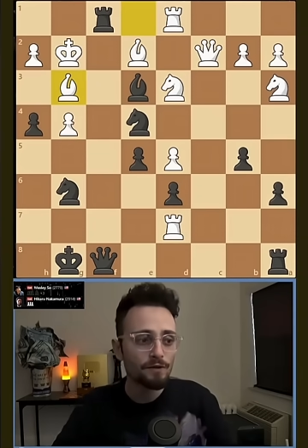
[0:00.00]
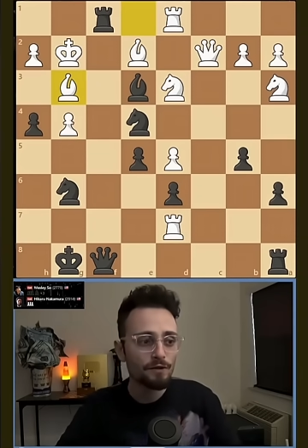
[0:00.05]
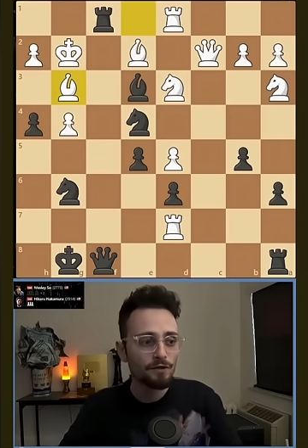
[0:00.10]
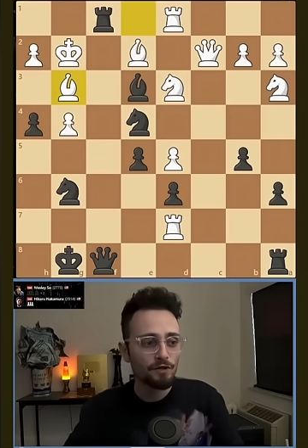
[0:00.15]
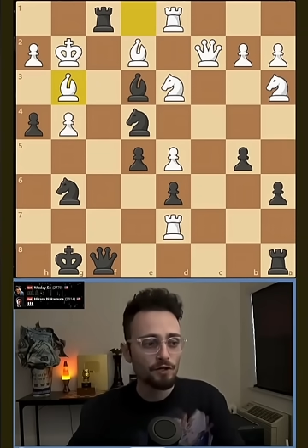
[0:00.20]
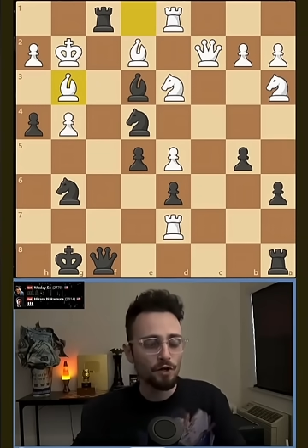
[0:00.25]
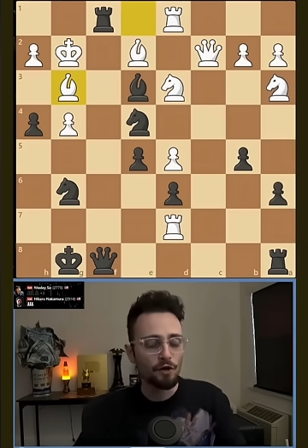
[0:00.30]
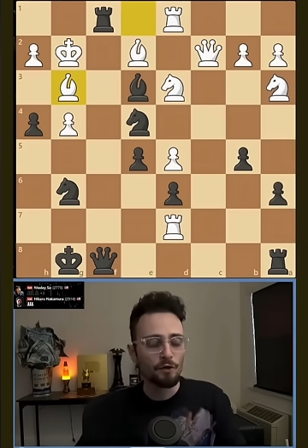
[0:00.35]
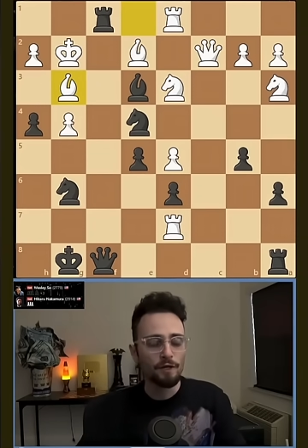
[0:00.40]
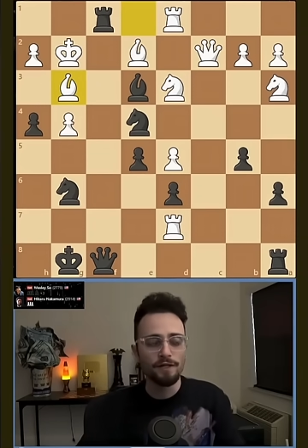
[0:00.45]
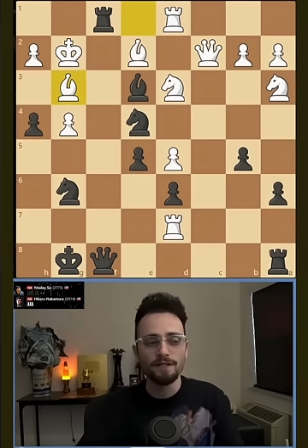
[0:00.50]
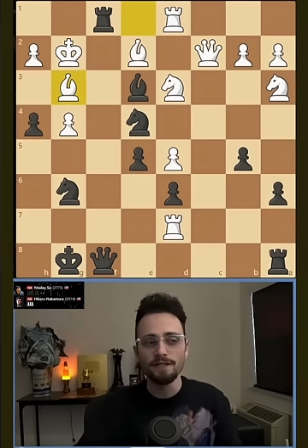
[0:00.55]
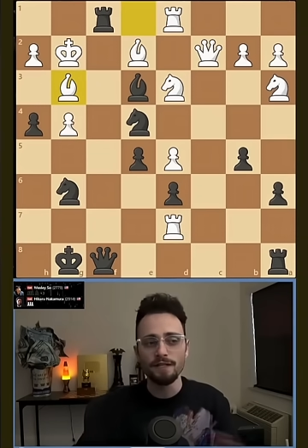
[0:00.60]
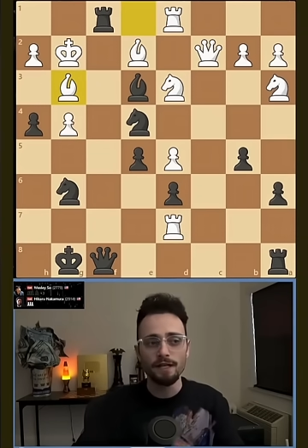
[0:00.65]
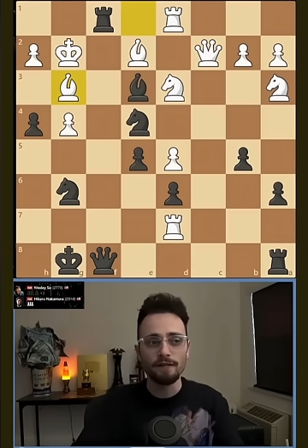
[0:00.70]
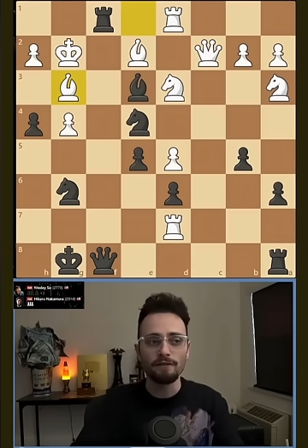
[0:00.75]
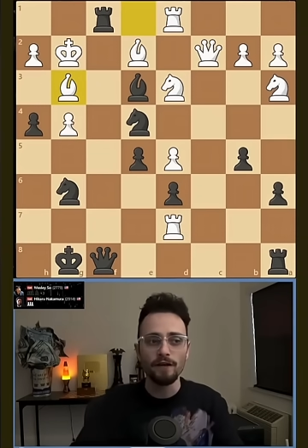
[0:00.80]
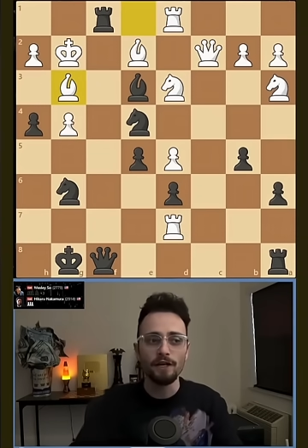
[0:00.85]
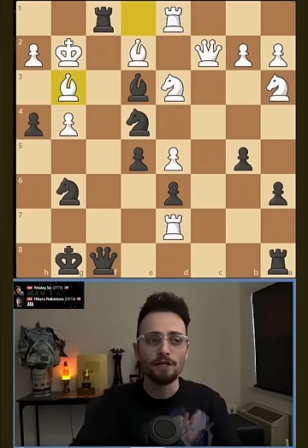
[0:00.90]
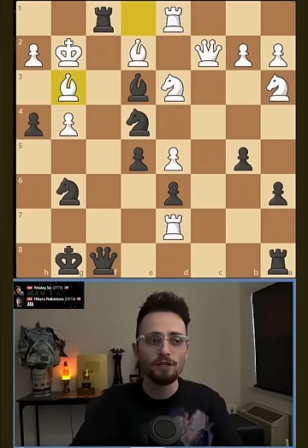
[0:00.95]
So
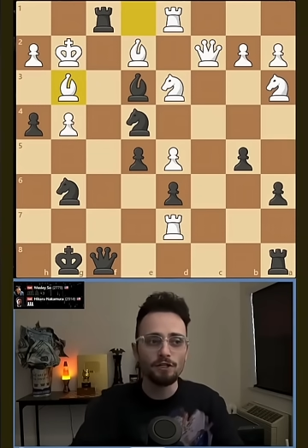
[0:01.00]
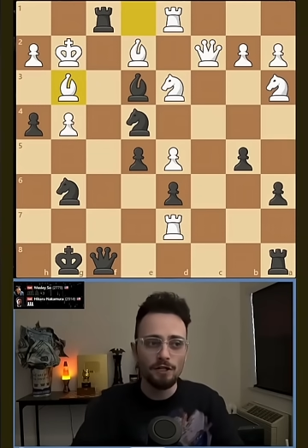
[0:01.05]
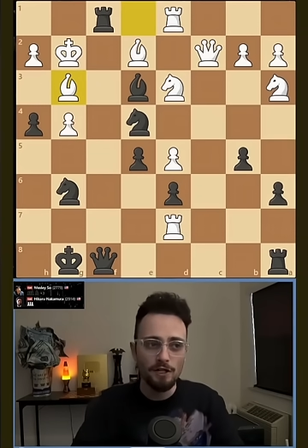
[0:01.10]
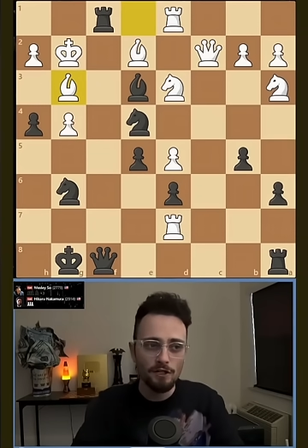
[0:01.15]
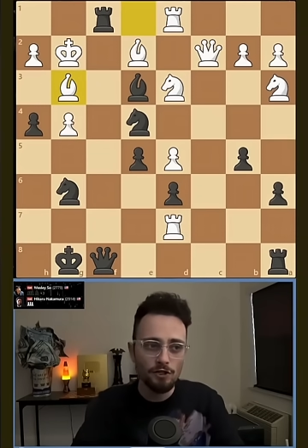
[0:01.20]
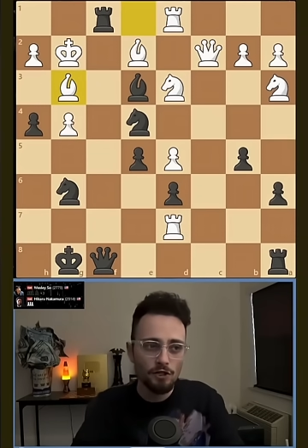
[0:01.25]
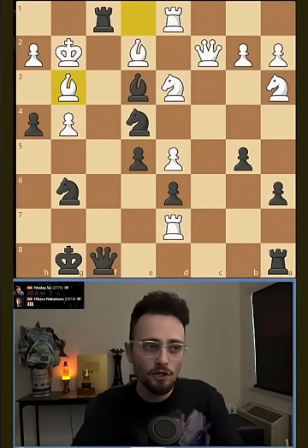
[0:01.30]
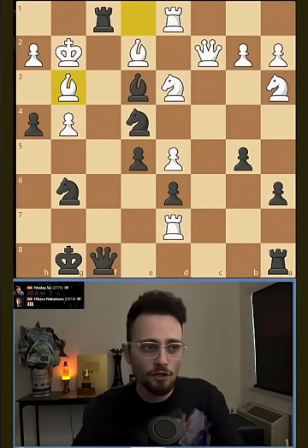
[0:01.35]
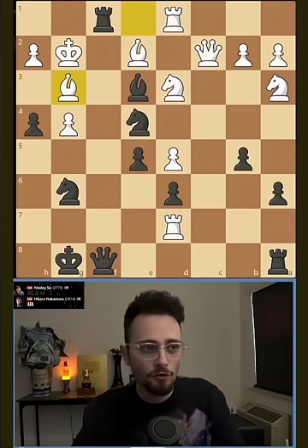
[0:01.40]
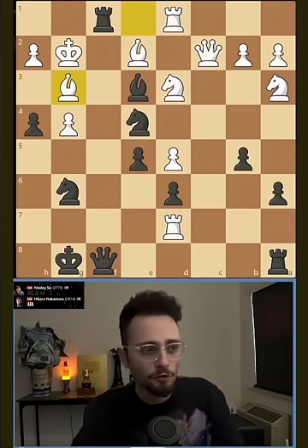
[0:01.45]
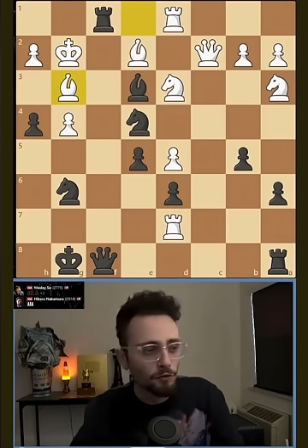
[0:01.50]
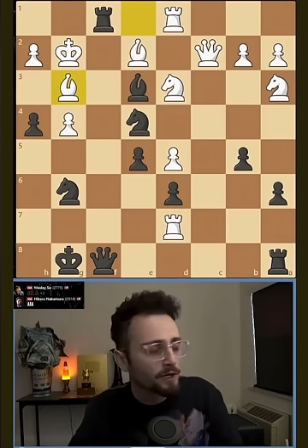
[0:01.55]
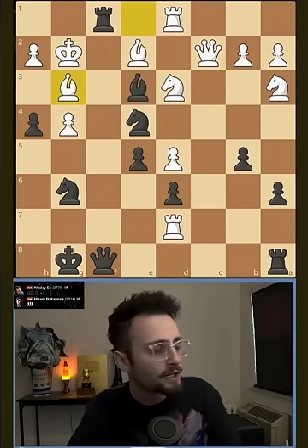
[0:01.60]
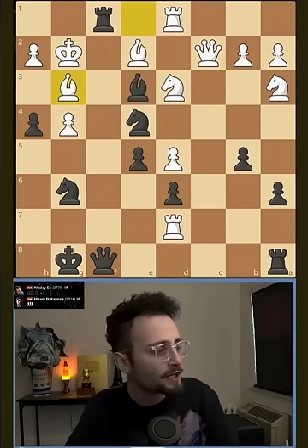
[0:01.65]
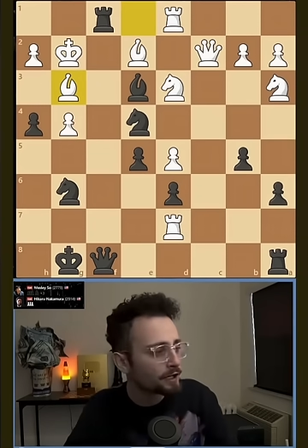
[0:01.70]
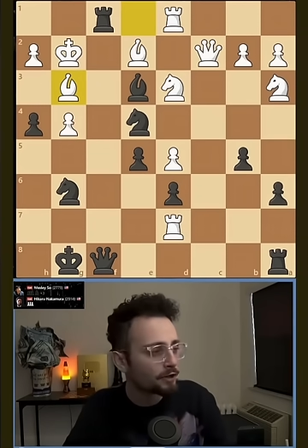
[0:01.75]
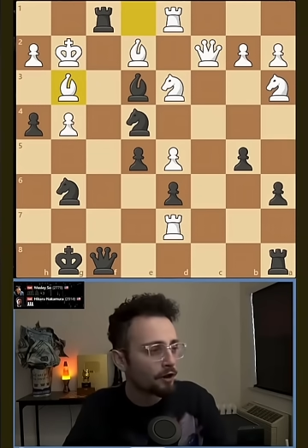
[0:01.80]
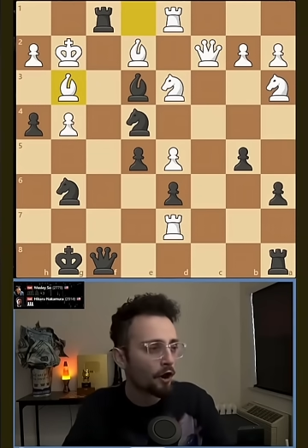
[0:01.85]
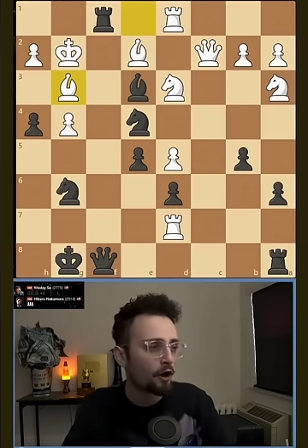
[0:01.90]
instead of h takes g3,